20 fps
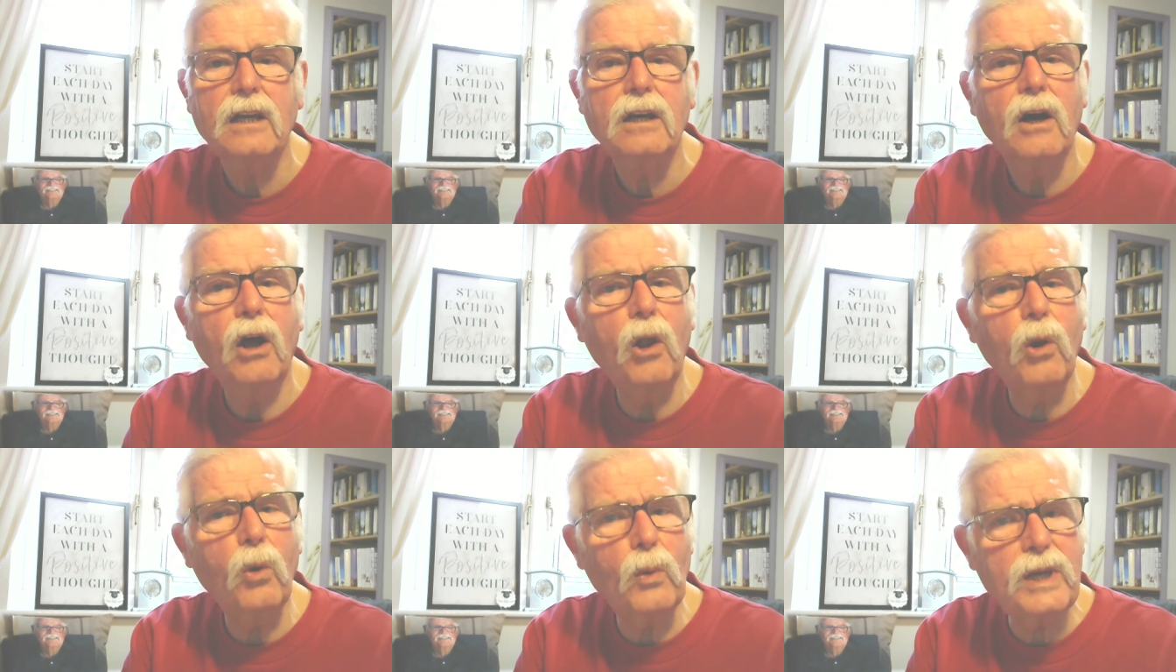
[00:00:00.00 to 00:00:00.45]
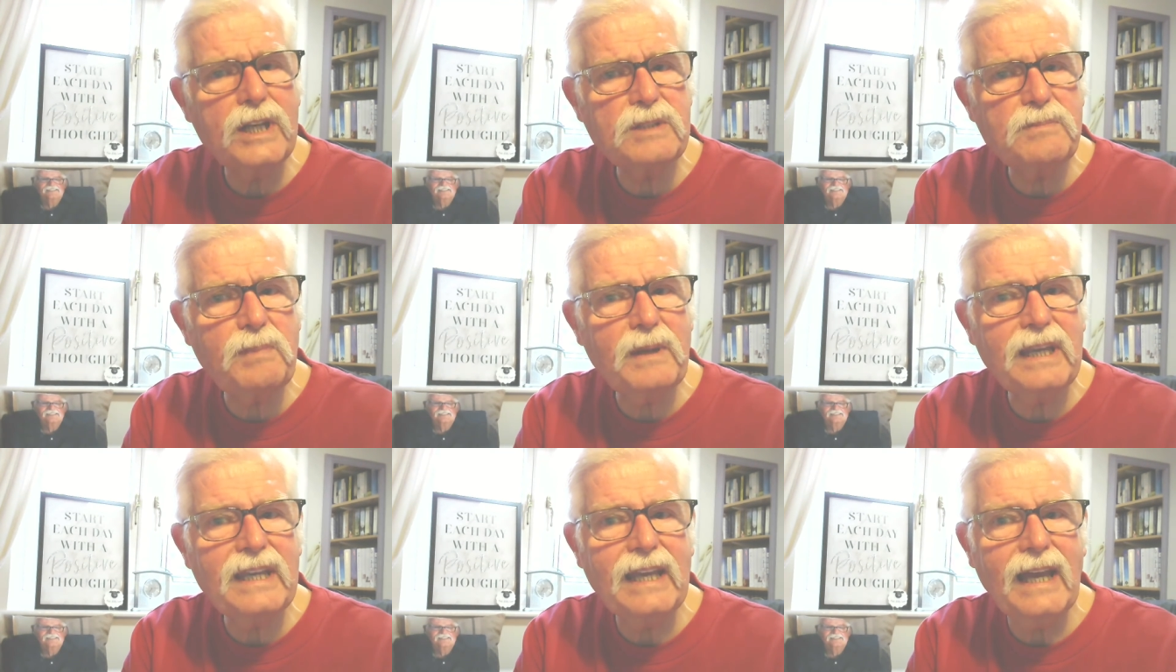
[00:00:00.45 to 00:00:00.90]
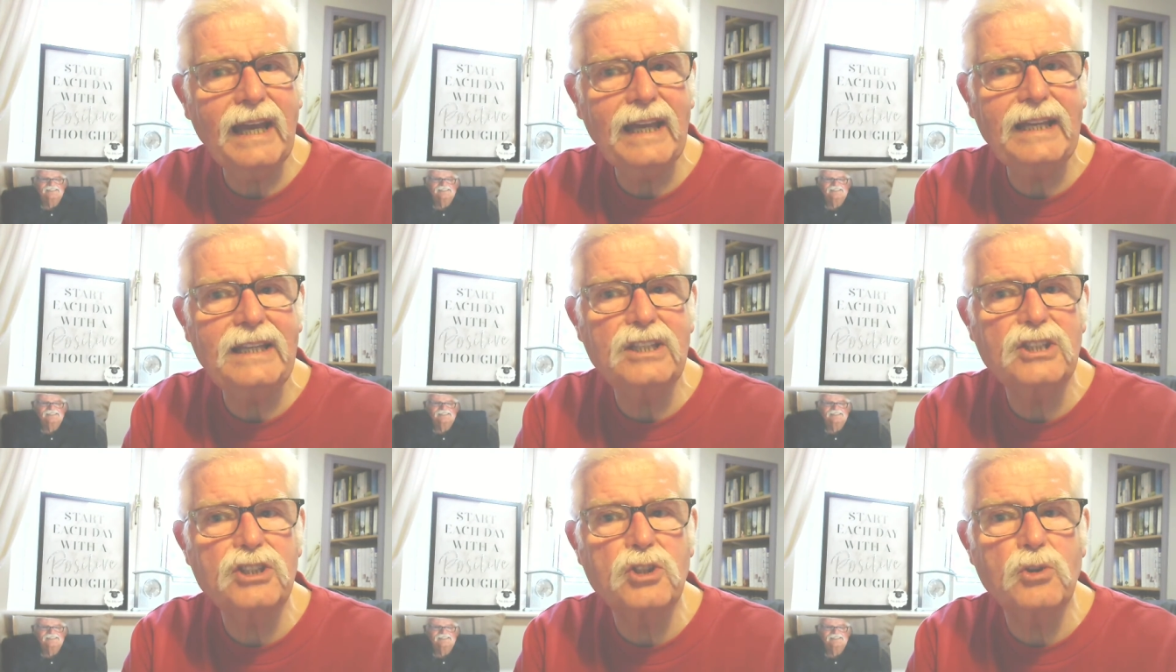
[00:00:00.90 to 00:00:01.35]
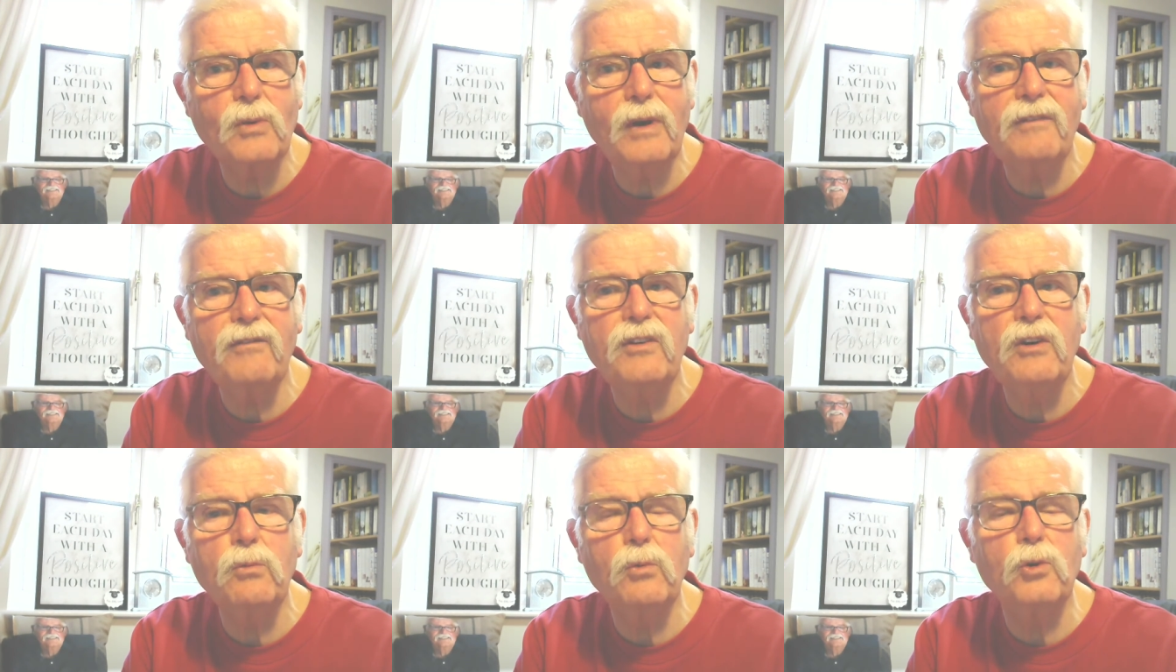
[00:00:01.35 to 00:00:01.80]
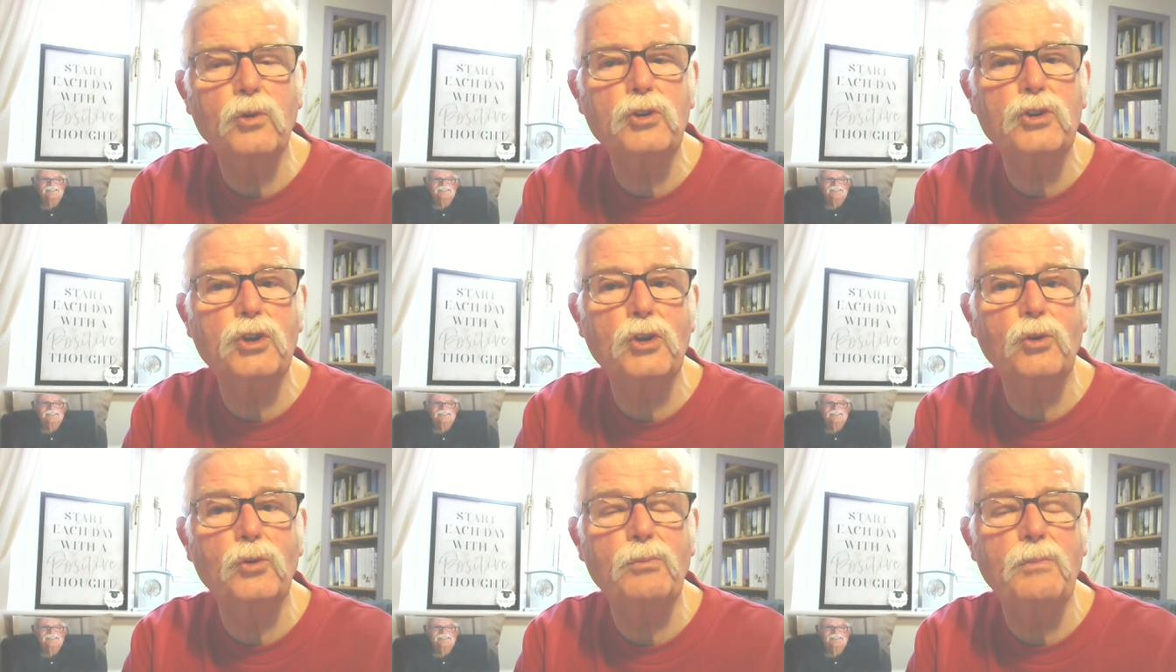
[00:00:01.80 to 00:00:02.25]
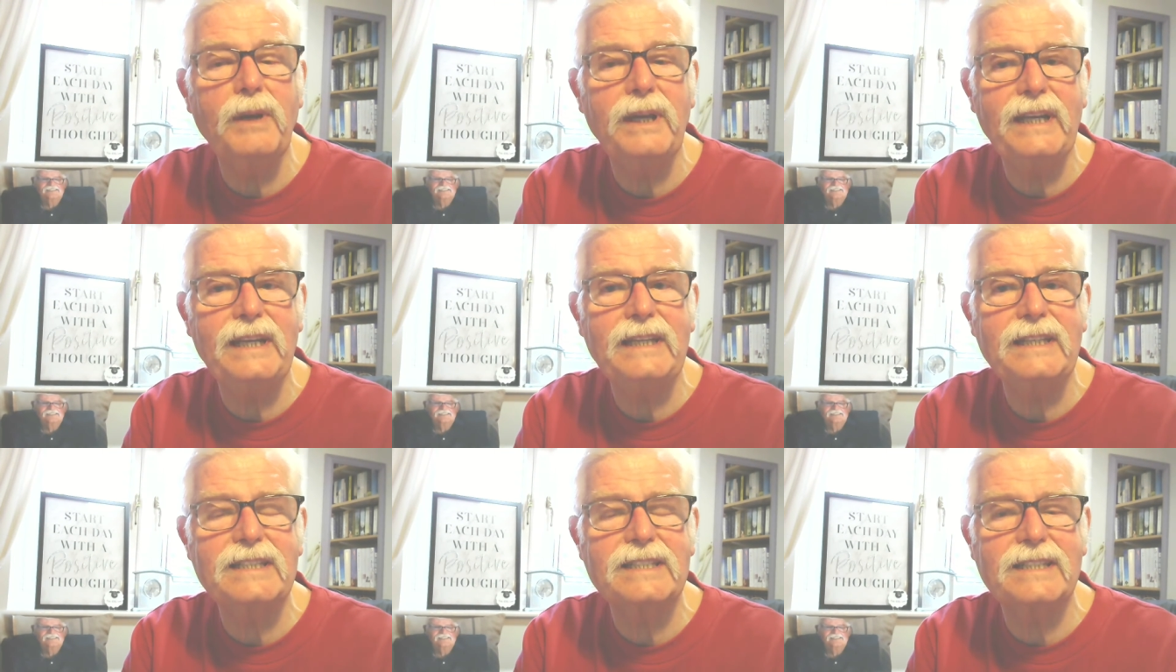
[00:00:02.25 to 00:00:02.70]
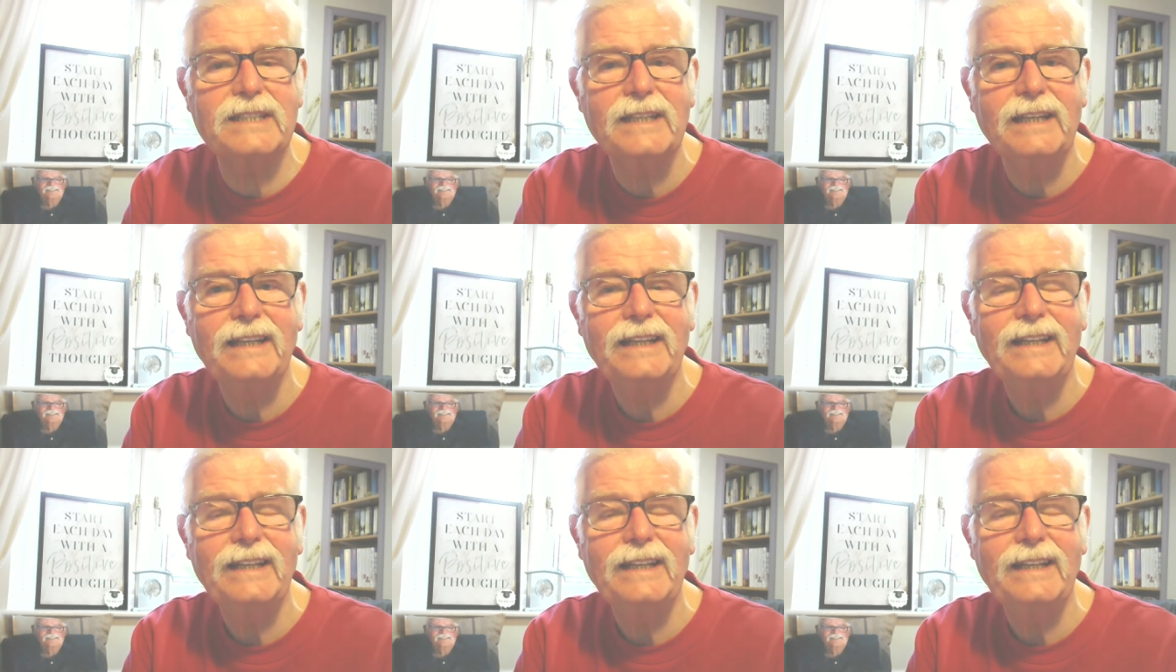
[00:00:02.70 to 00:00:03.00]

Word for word: Always be kind to everyone you meet.